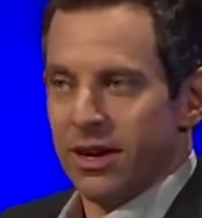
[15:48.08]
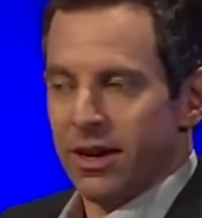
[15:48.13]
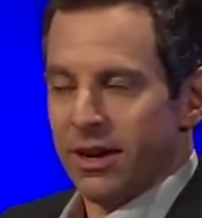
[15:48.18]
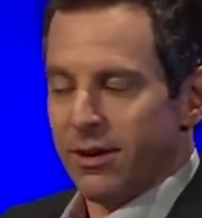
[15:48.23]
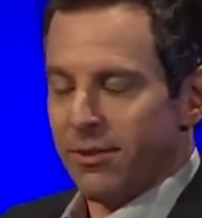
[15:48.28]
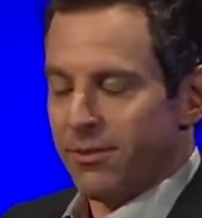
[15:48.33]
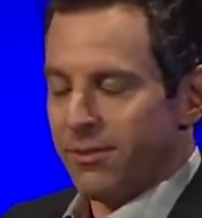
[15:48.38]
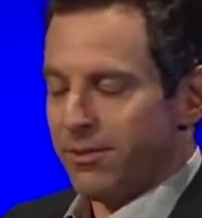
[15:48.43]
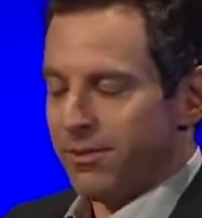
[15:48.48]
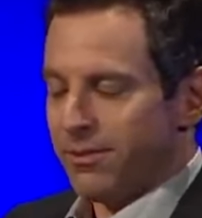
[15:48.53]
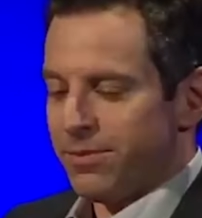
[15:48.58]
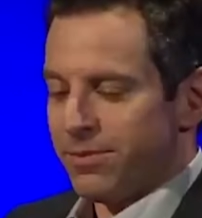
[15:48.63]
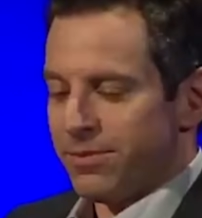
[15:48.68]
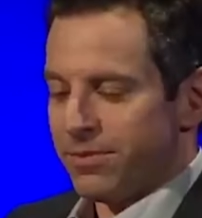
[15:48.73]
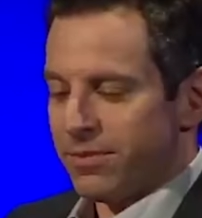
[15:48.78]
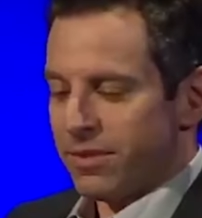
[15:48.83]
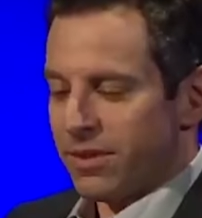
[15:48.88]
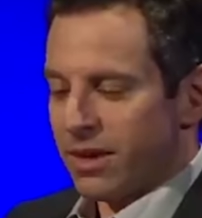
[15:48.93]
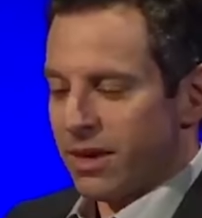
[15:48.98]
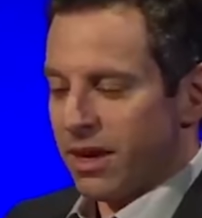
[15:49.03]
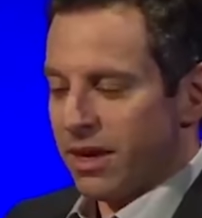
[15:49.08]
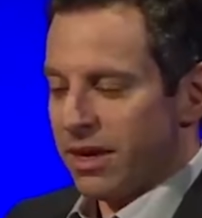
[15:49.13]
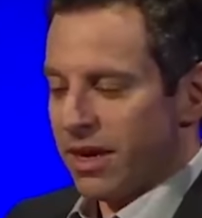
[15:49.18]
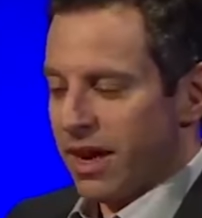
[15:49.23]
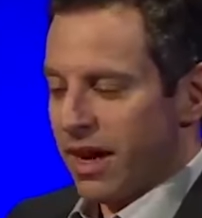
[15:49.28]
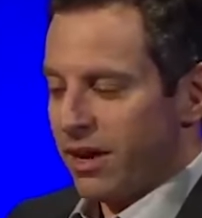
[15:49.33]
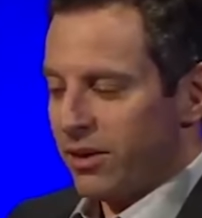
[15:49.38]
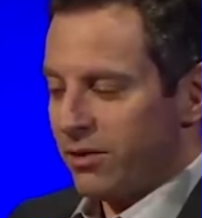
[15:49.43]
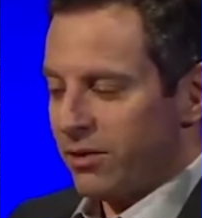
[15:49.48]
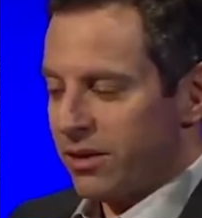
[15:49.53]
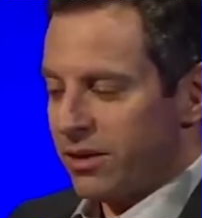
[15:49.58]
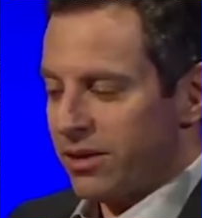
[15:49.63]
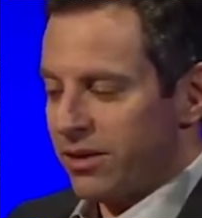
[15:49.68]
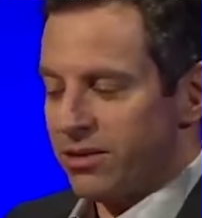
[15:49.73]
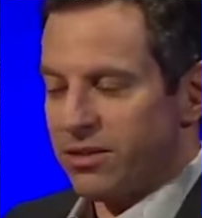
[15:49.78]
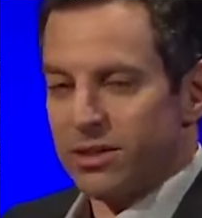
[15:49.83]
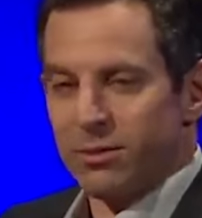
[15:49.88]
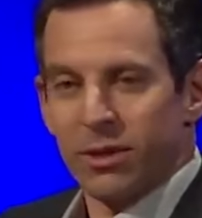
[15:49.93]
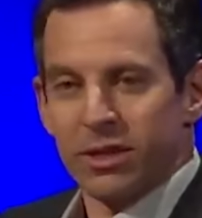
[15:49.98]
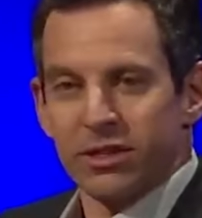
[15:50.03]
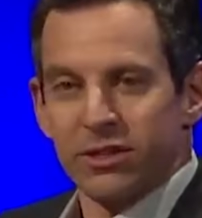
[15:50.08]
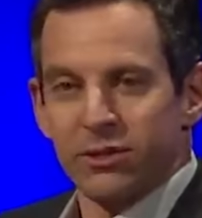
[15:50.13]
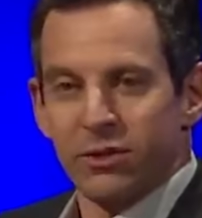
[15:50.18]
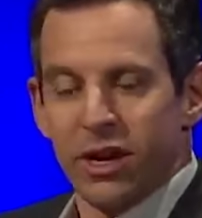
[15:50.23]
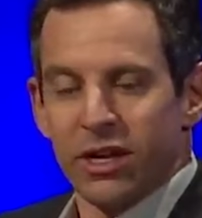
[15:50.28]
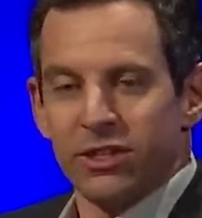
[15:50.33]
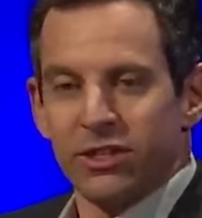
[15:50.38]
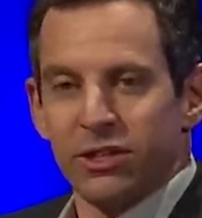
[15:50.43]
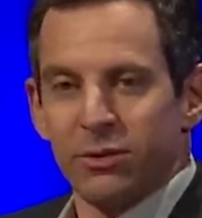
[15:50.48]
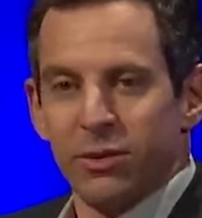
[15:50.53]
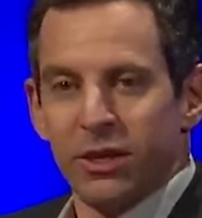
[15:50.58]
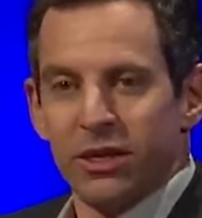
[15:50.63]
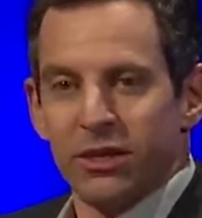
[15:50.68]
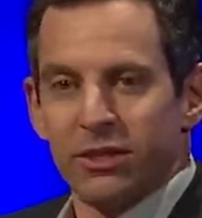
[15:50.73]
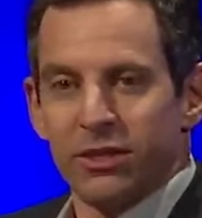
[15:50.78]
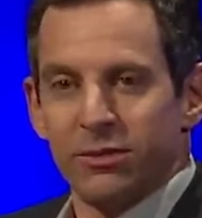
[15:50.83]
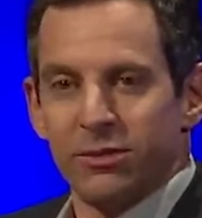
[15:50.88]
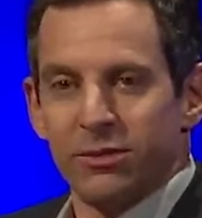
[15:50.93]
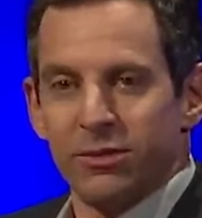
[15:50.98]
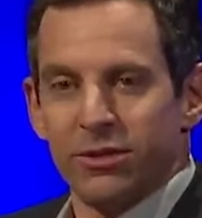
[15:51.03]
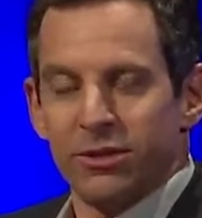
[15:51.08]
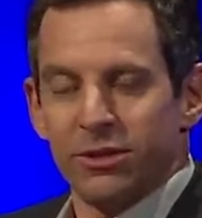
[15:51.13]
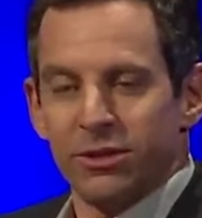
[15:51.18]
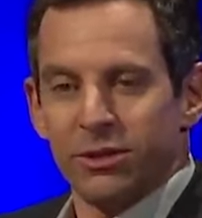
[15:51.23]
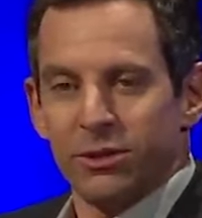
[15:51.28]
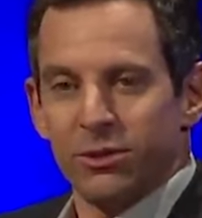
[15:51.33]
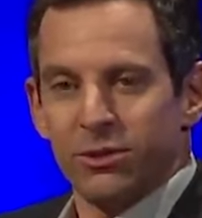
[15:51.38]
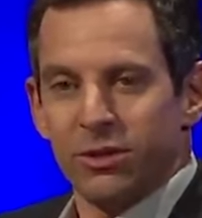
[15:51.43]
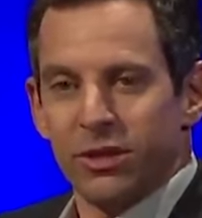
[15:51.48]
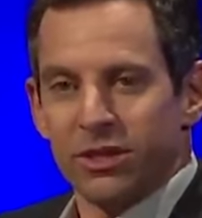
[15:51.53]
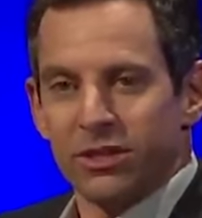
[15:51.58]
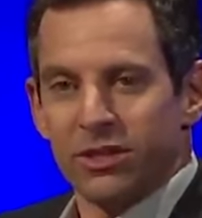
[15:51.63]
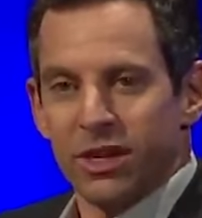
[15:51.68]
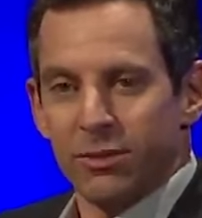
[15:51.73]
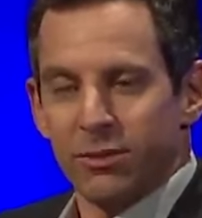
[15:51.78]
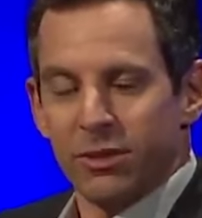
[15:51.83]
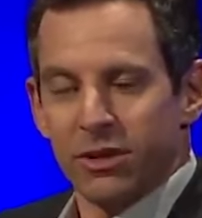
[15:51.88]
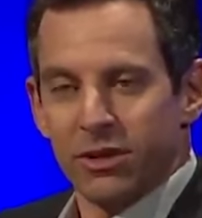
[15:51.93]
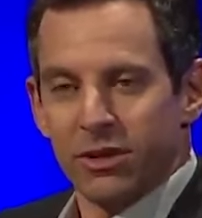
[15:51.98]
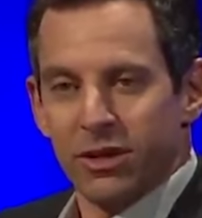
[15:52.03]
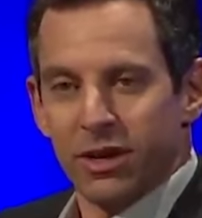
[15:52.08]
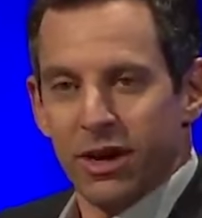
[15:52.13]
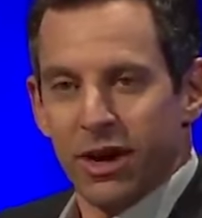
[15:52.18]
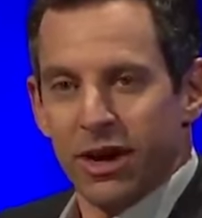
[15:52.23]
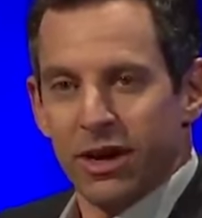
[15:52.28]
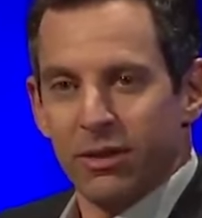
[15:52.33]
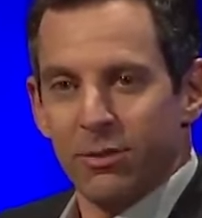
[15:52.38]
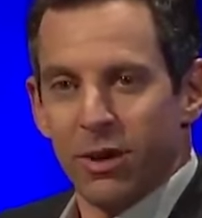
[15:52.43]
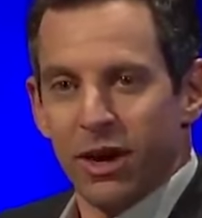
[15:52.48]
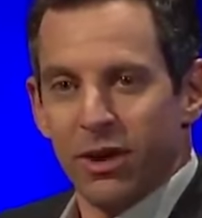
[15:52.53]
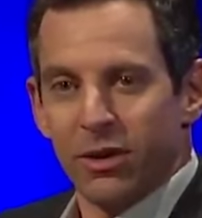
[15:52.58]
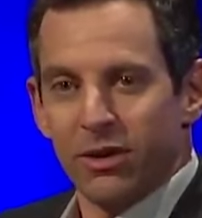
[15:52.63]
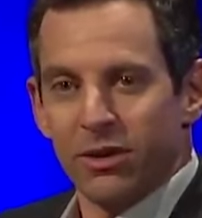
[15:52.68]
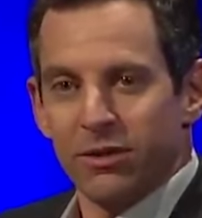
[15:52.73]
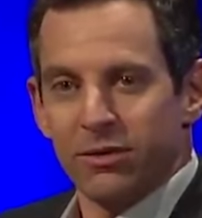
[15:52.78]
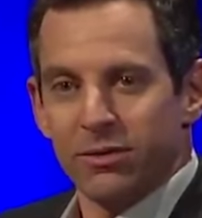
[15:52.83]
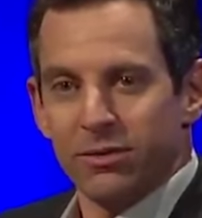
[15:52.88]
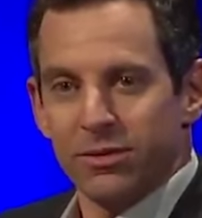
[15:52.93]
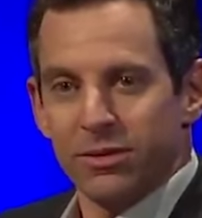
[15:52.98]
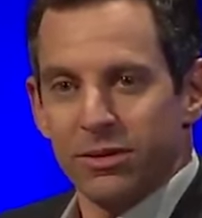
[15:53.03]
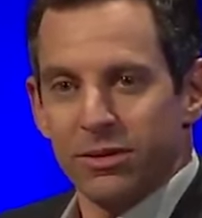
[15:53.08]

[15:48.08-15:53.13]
um, yeah, I don't, it doesn't seem like a stretch to me to, to accept a, a higher power.